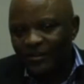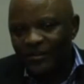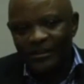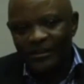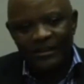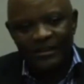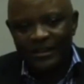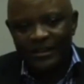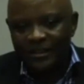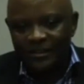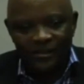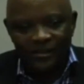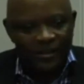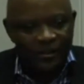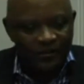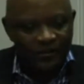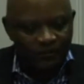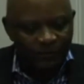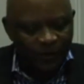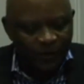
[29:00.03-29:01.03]
this is
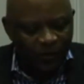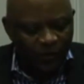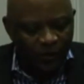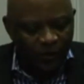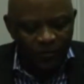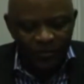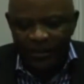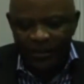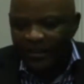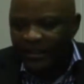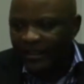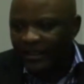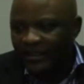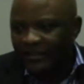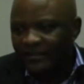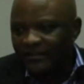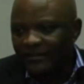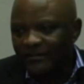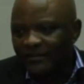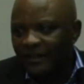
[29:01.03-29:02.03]

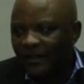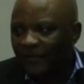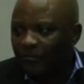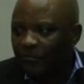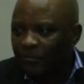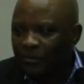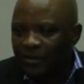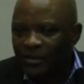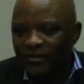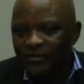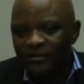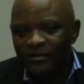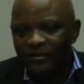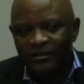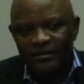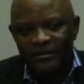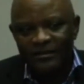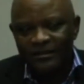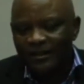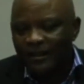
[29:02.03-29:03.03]
communicate and
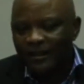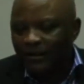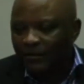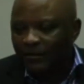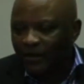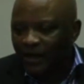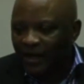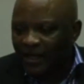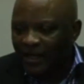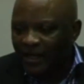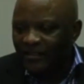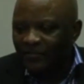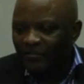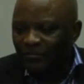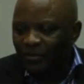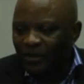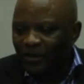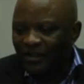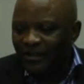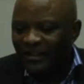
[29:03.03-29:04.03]
build the
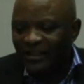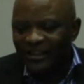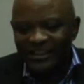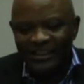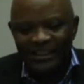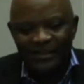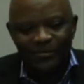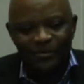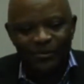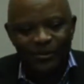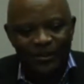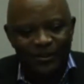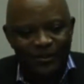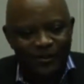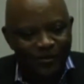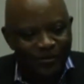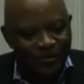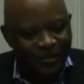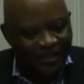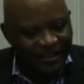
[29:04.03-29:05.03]
right partnership with the
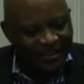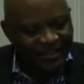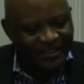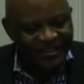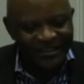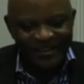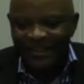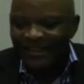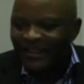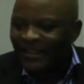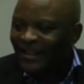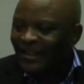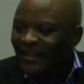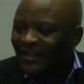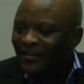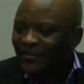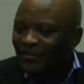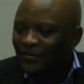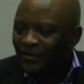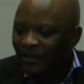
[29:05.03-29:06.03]
communities.
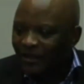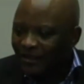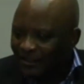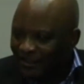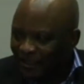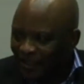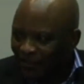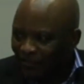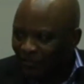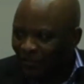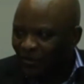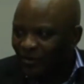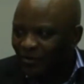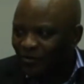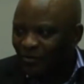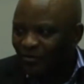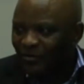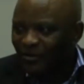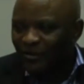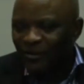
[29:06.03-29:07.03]
Create champions
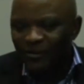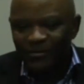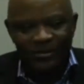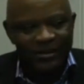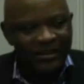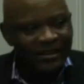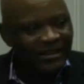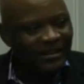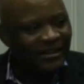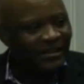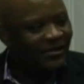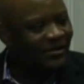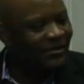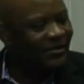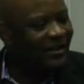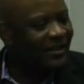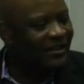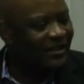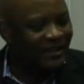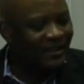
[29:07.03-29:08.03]
from the communities so
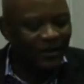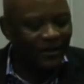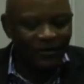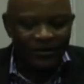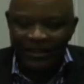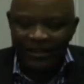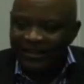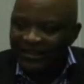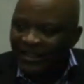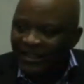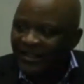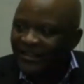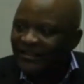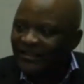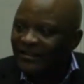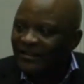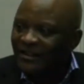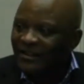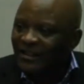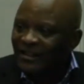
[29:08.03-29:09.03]
that they
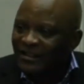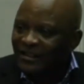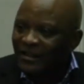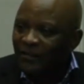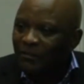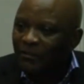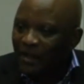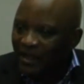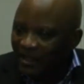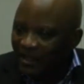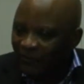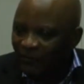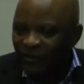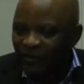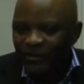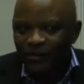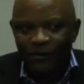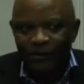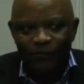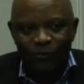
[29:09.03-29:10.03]
understand the
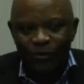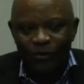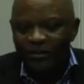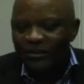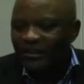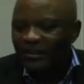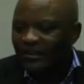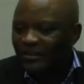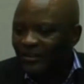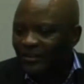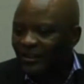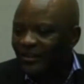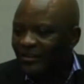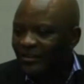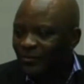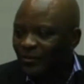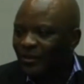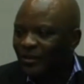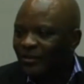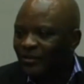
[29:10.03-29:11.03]
benefit of what
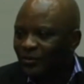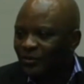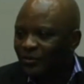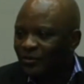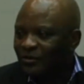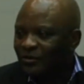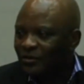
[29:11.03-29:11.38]
is going to